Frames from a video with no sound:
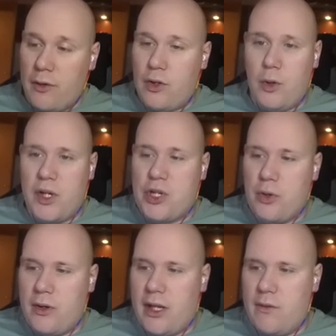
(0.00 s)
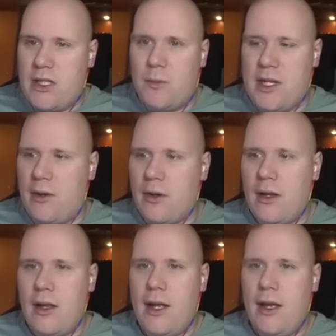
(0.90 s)
you can shoot on dive subs now.
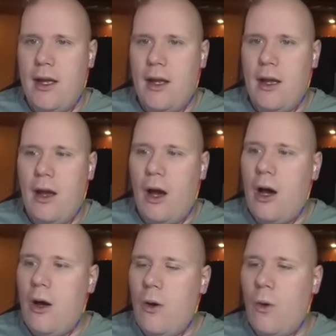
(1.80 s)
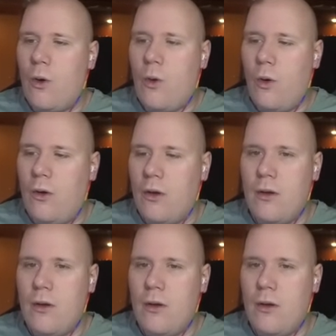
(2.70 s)
Oh, cool.